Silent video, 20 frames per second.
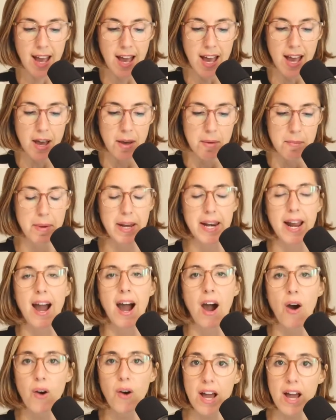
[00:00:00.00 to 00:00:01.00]
But
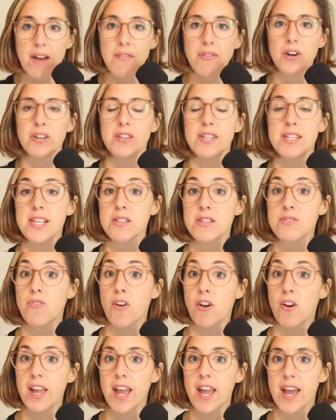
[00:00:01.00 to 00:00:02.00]
however, this is
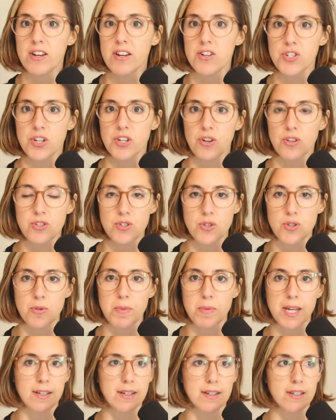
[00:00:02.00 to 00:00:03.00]
very energy
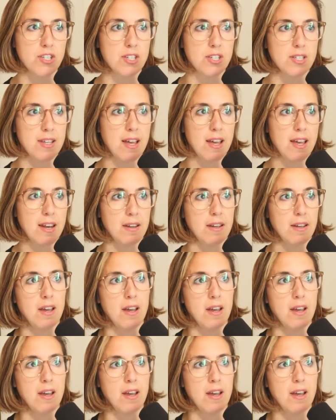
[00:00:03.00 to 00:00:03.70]
consuming, she said,